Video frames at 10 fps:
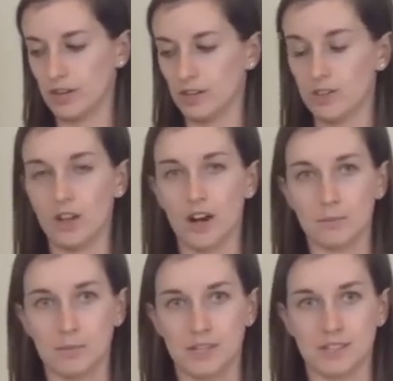an
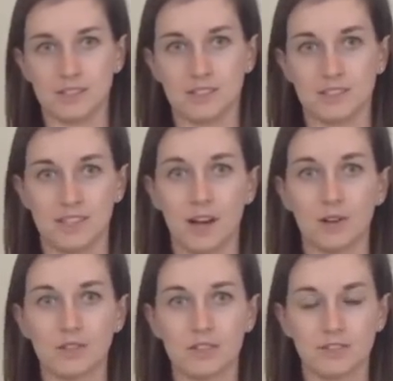alarm begins to
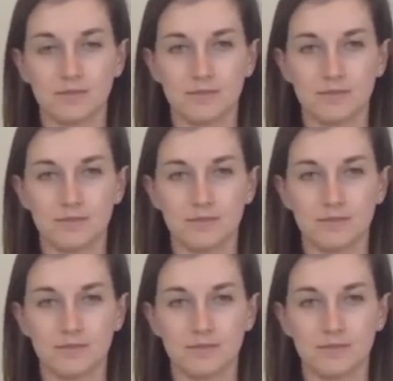sound.